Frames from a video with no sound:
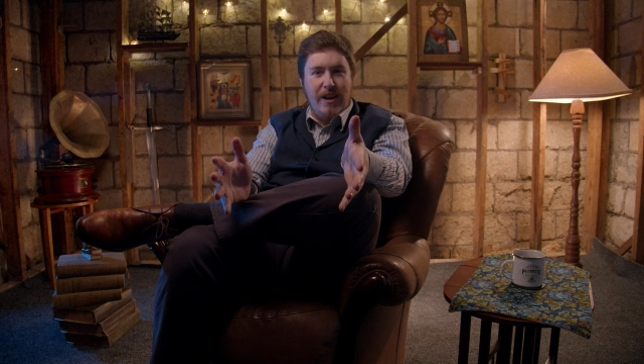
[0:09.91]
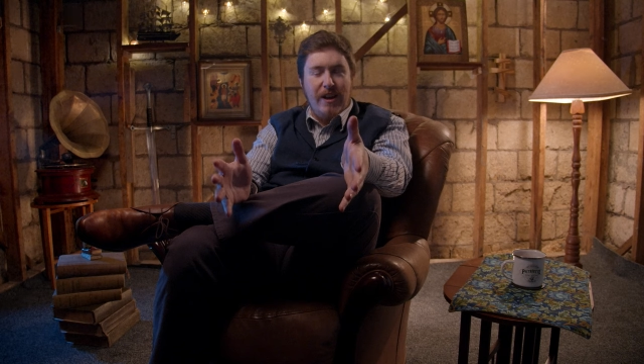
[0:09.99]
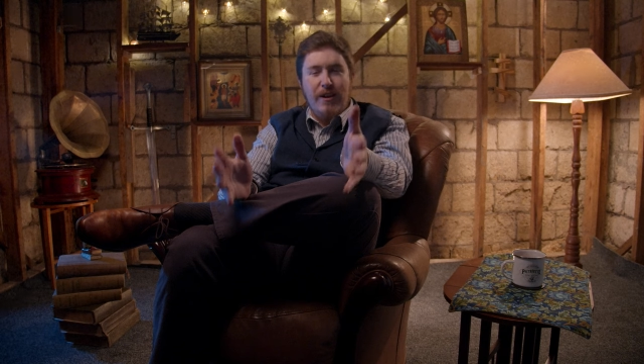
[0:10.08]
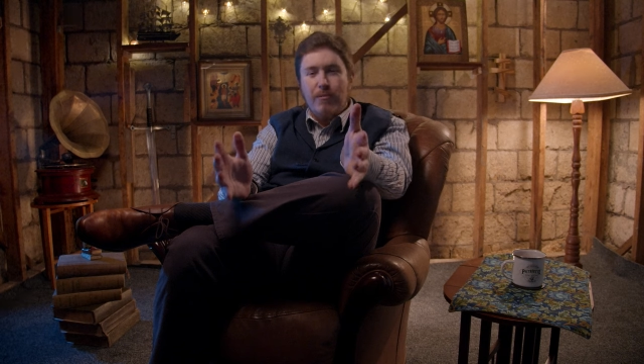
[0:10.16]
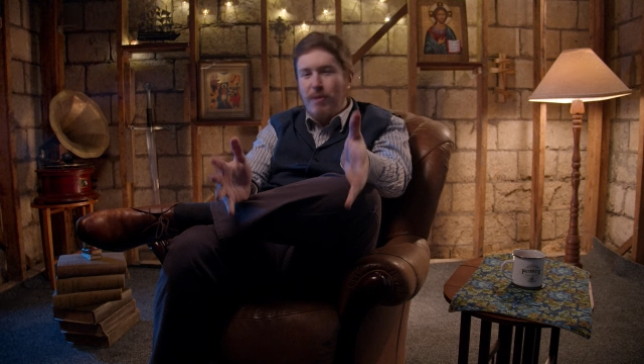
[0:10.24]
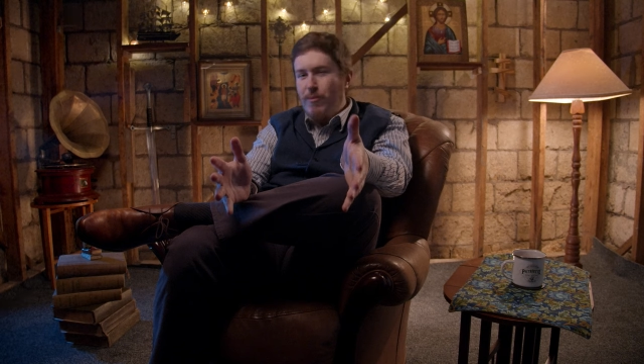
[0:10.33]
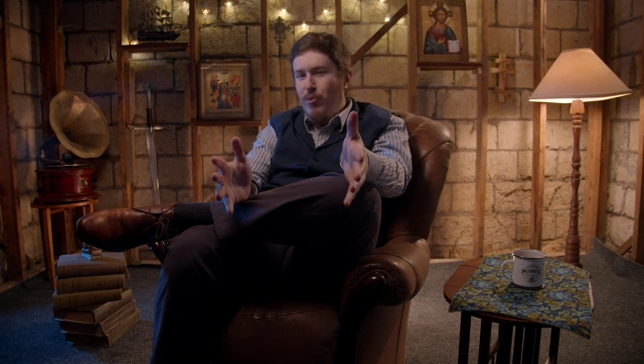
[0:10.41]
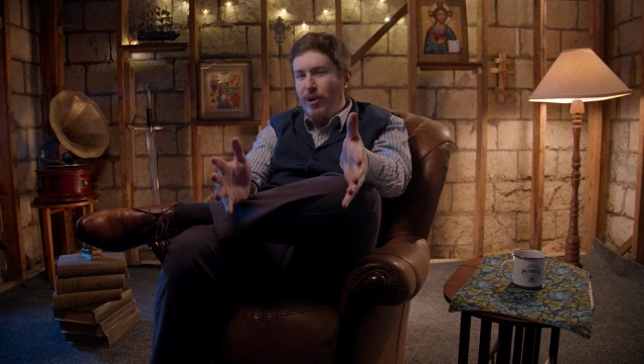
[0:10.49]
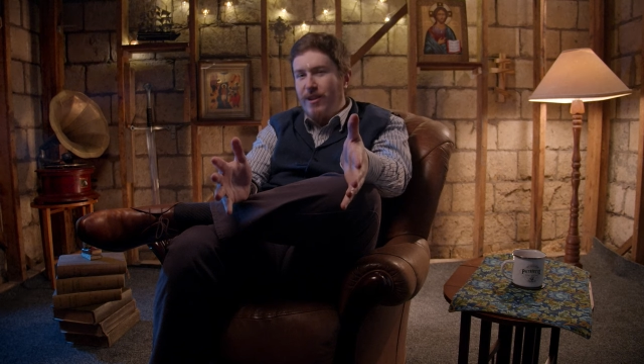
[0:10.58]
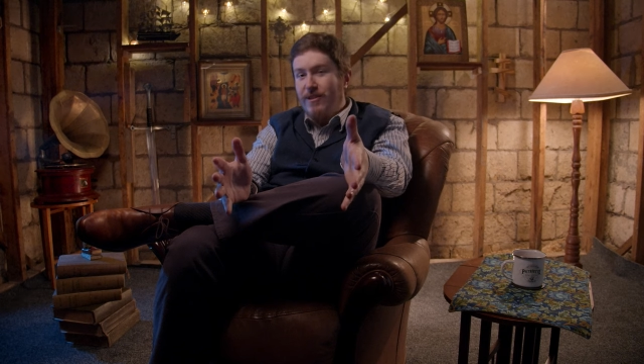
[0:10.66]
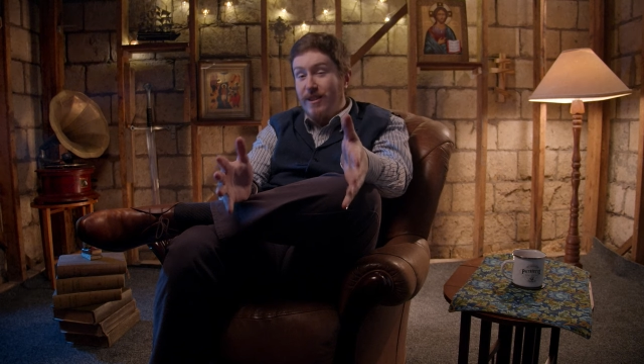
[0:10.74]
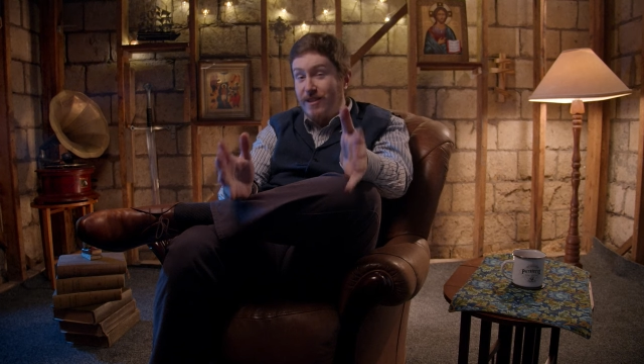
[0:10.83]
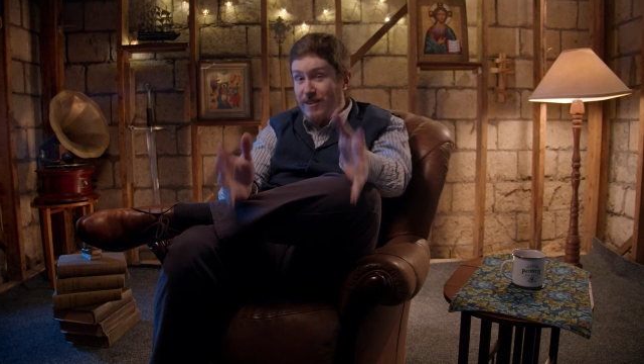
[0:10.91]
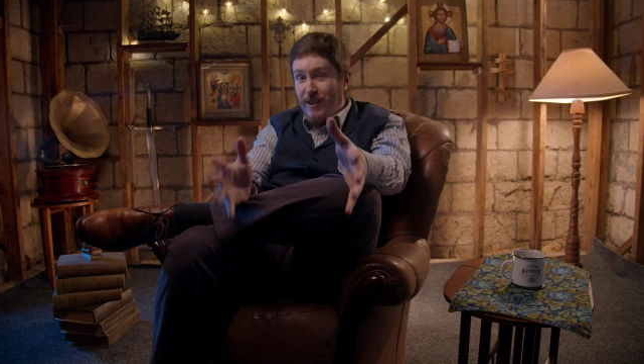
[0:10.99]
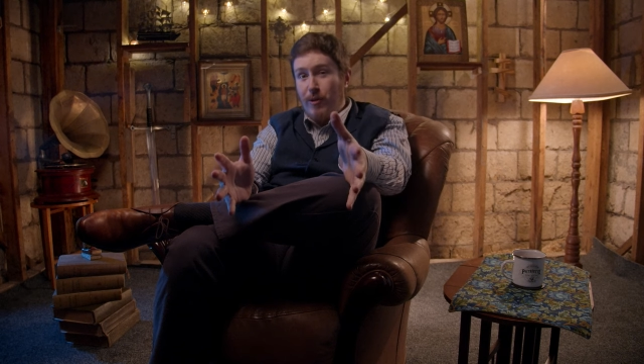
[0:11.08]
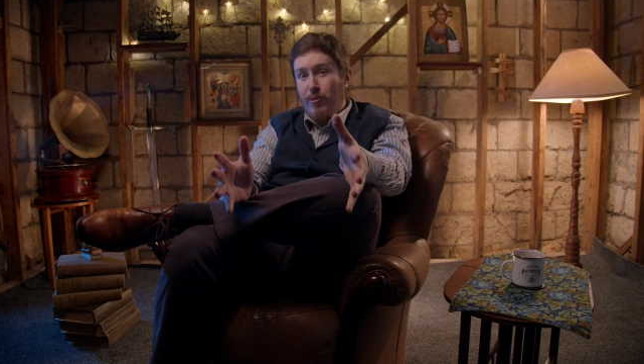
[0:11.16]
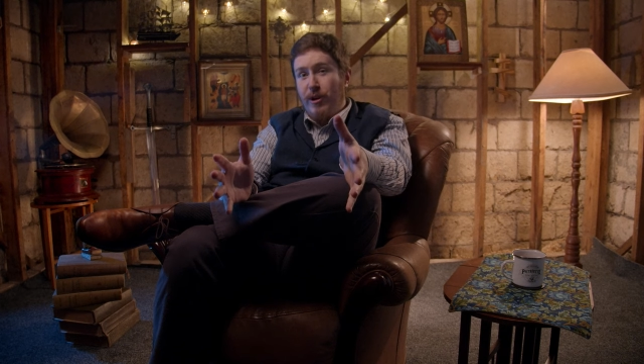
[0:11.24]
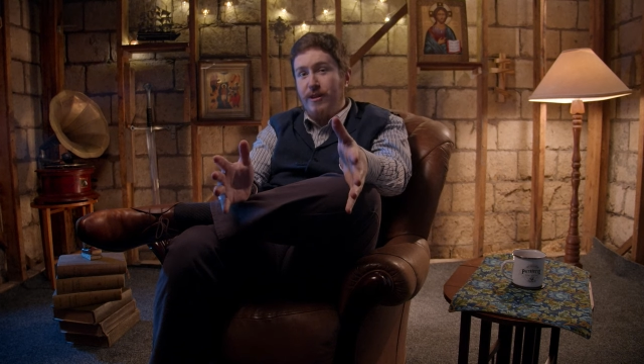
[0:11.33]
It commemorates and
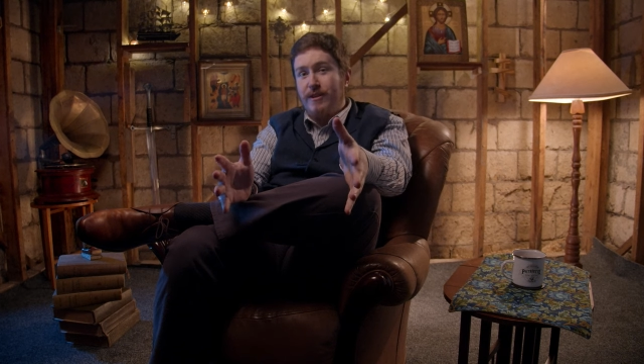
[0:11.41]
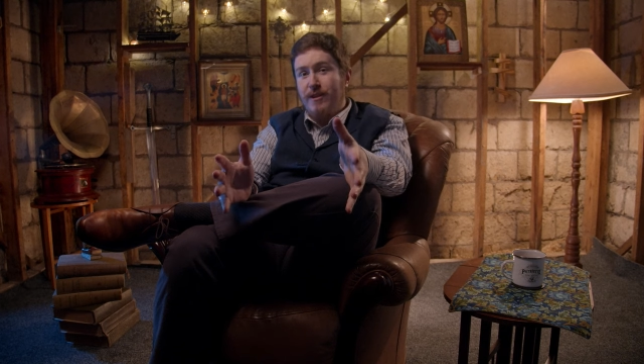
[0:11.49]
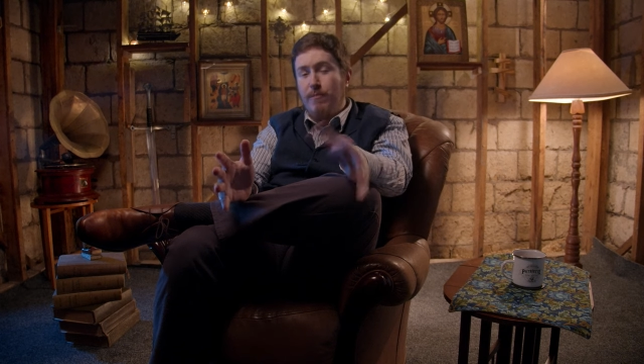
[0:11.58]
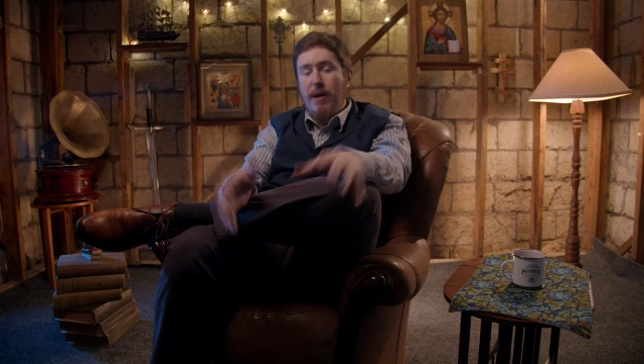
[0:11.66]
celebrates the